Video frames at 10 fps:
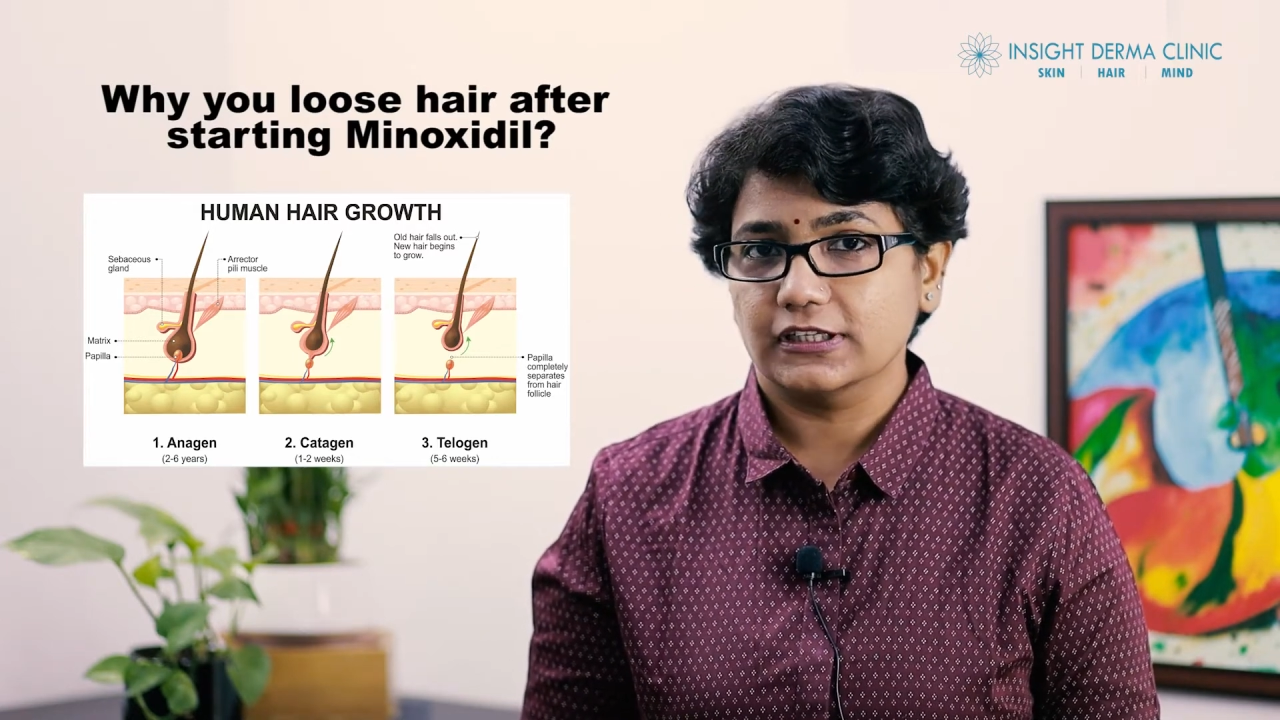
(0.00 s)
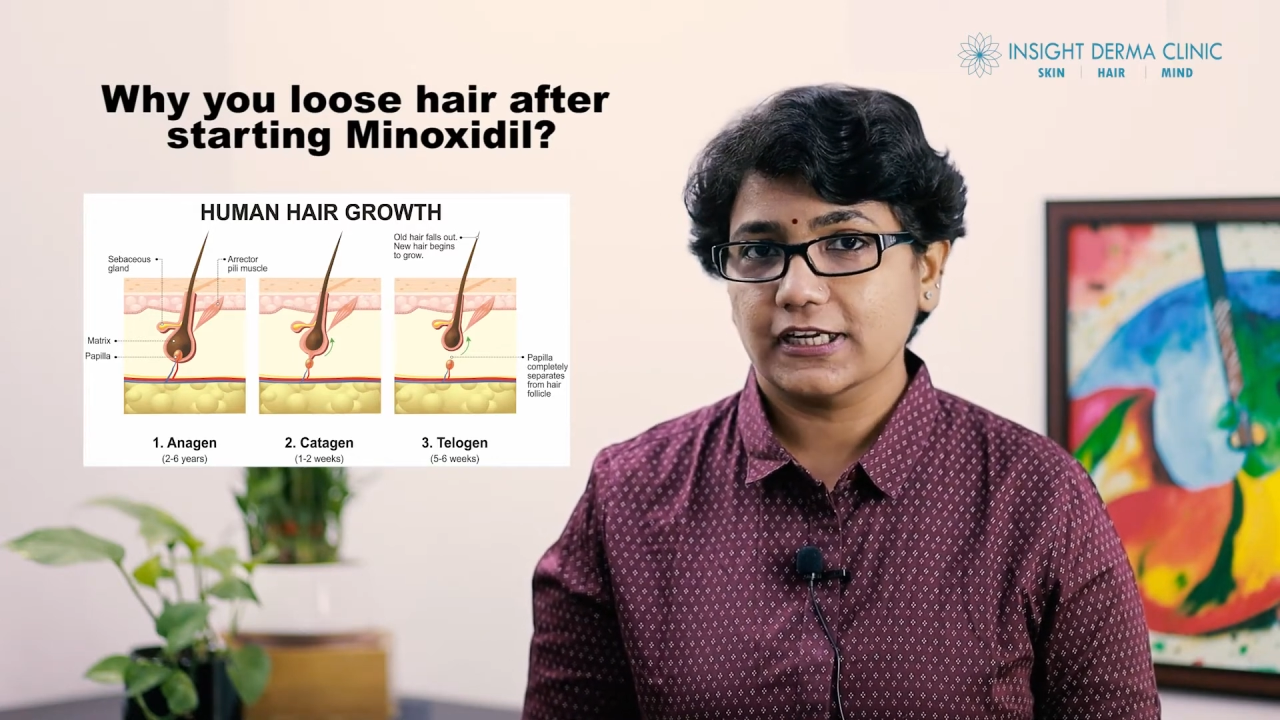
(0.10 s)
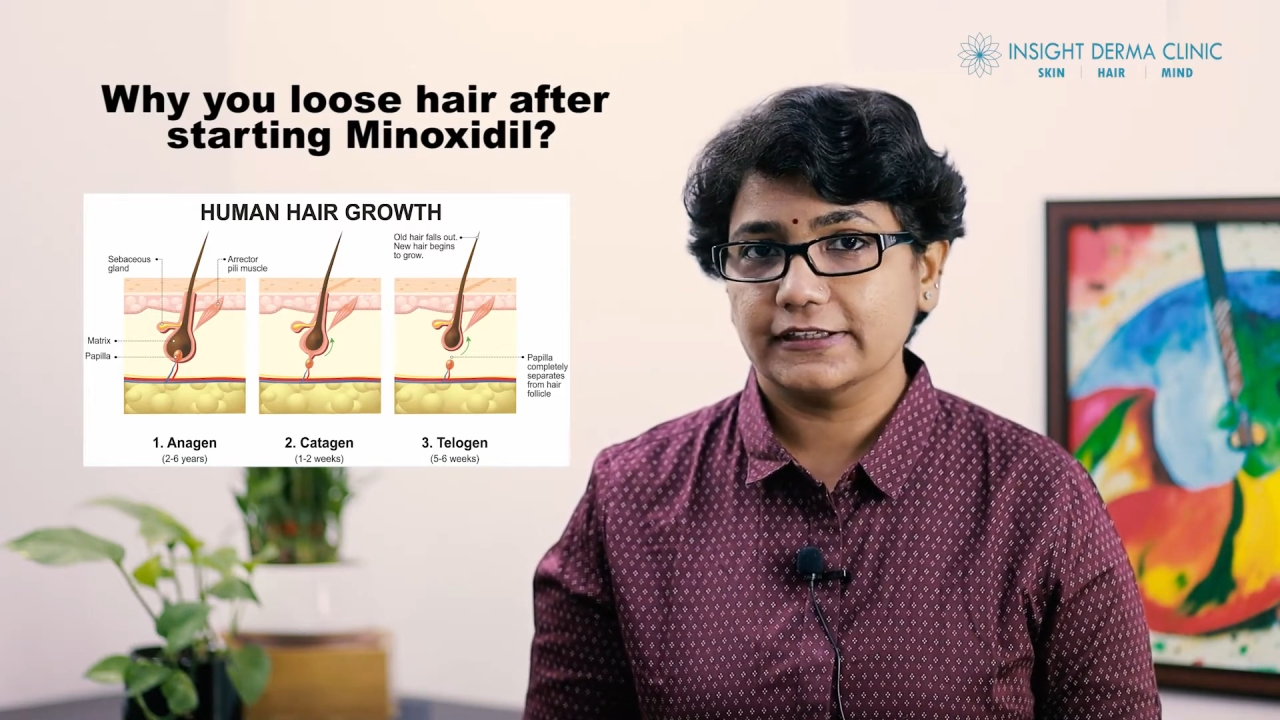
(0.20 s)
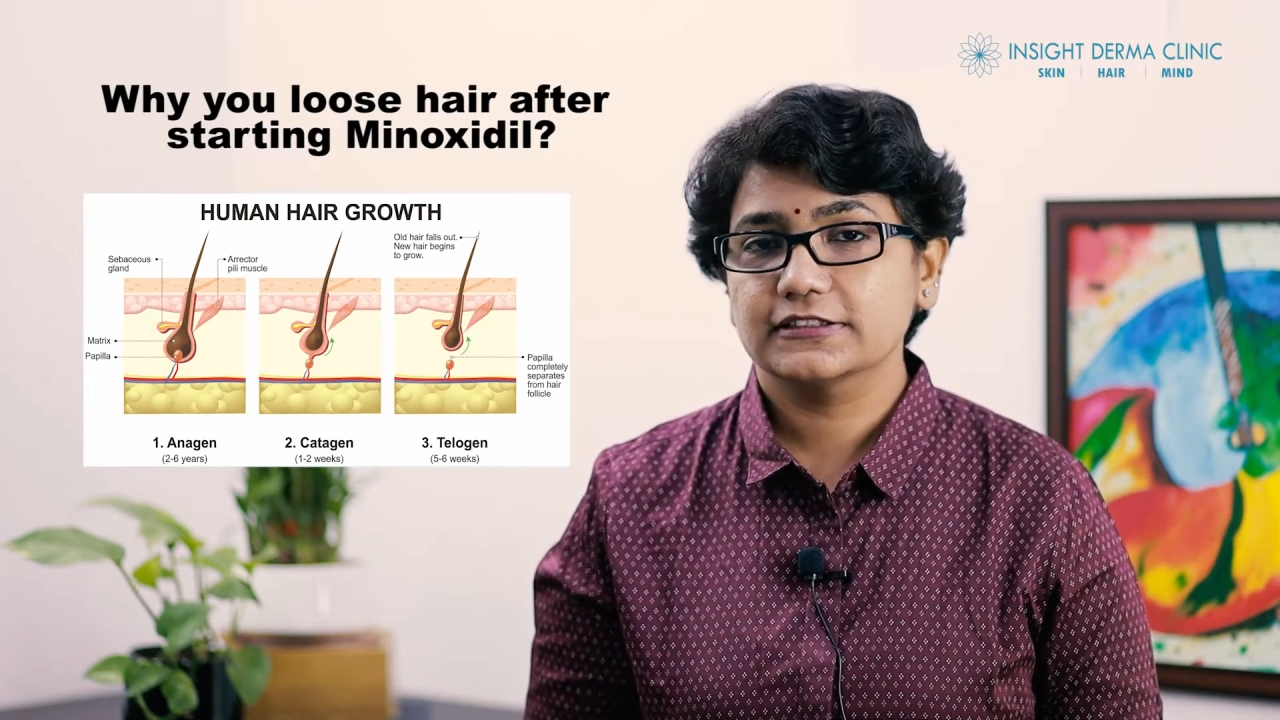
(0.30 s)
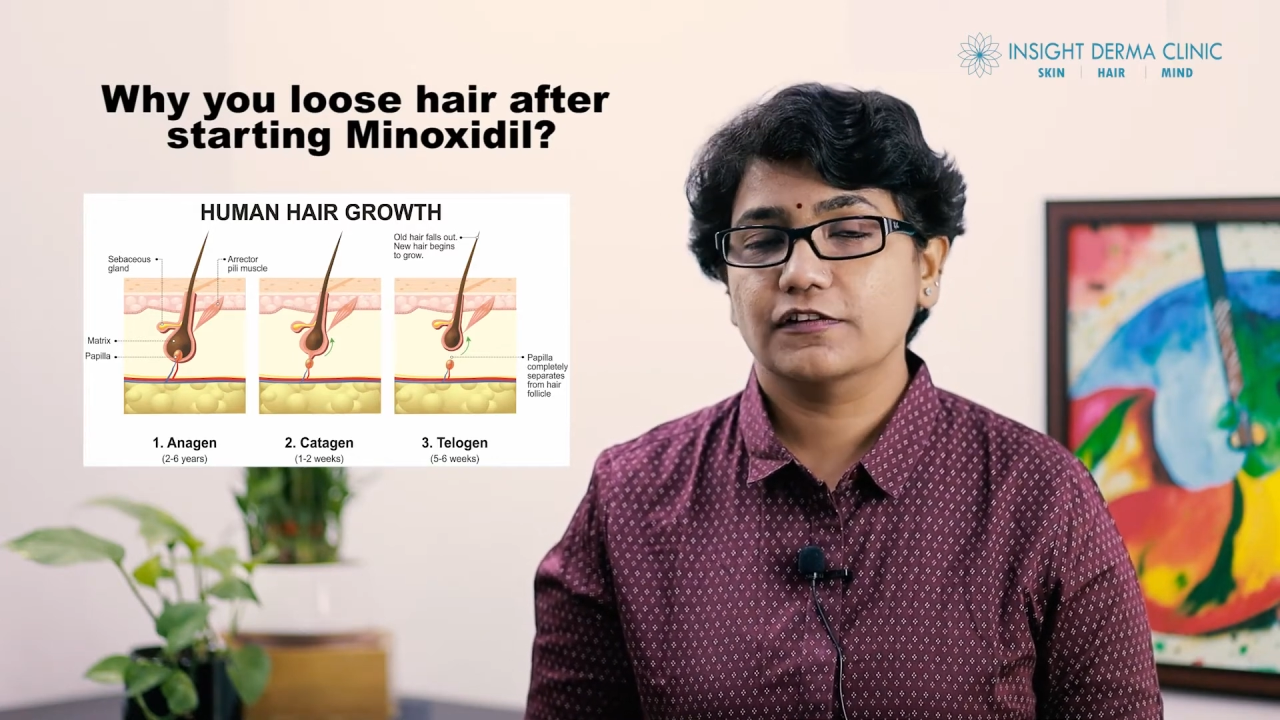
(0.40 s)

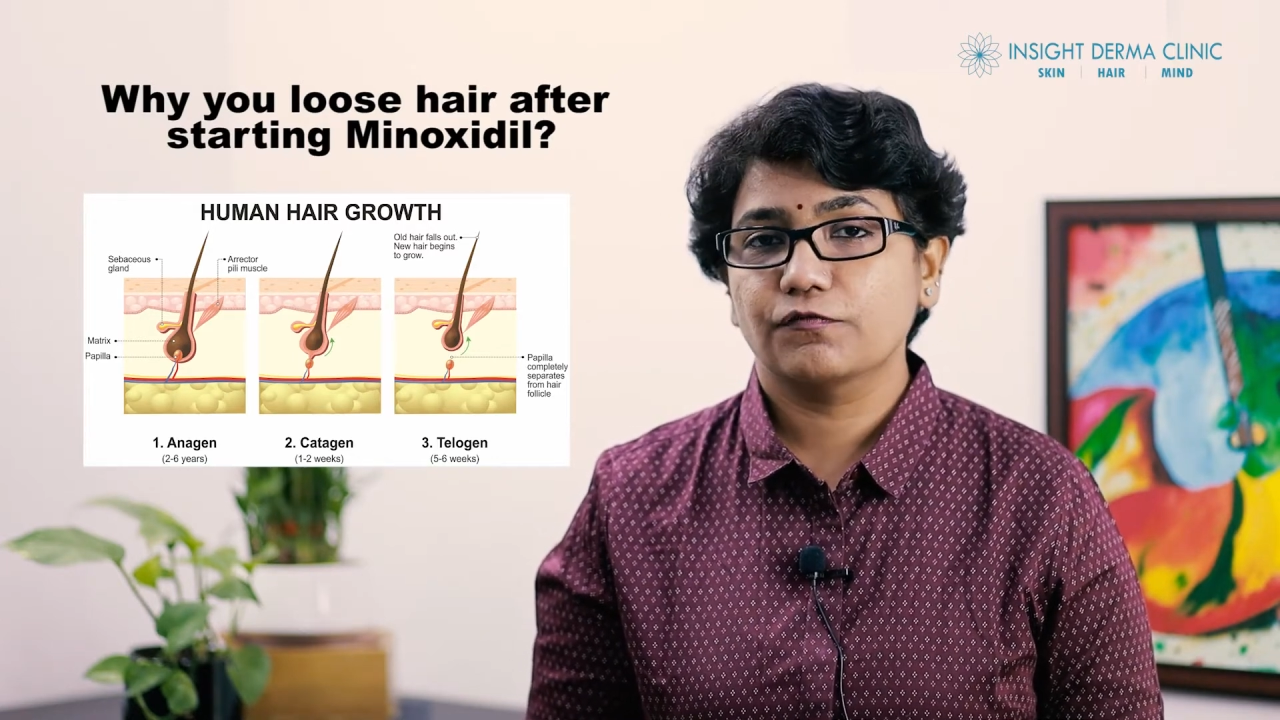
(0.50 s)
that is the